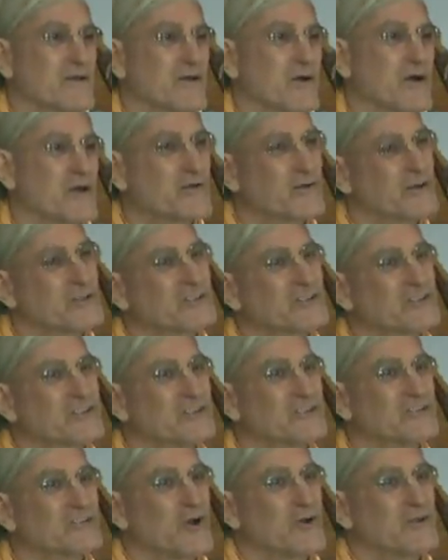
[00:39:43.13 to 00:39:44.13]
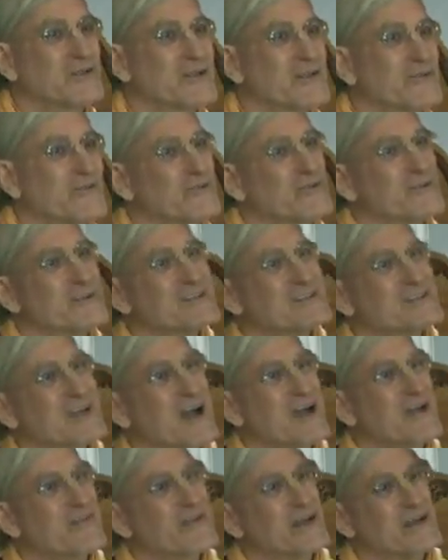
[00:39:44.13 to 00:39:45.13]
Well, Krishna is only if you
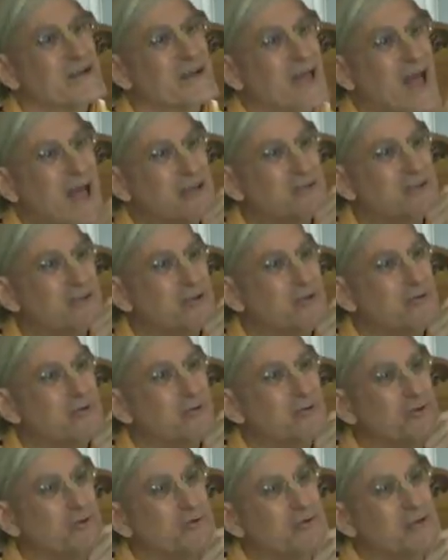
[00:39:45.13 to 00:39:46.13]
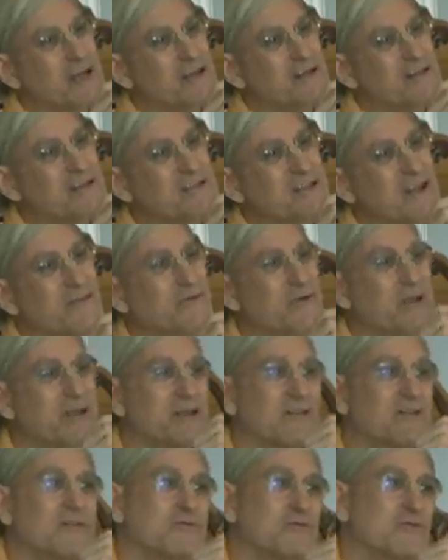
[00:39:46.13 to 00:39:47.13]
desire, then as you, you take a step forward,
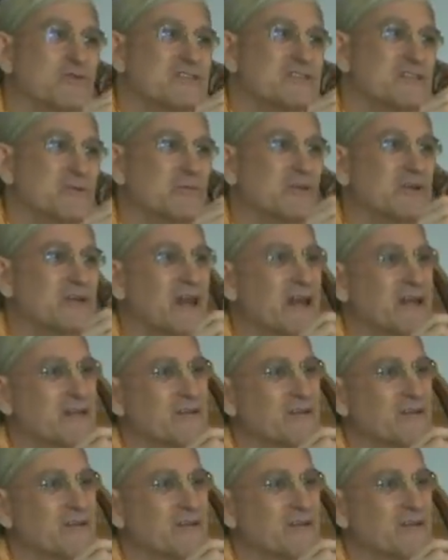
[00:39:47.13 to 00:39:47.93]
he'll reciprocate.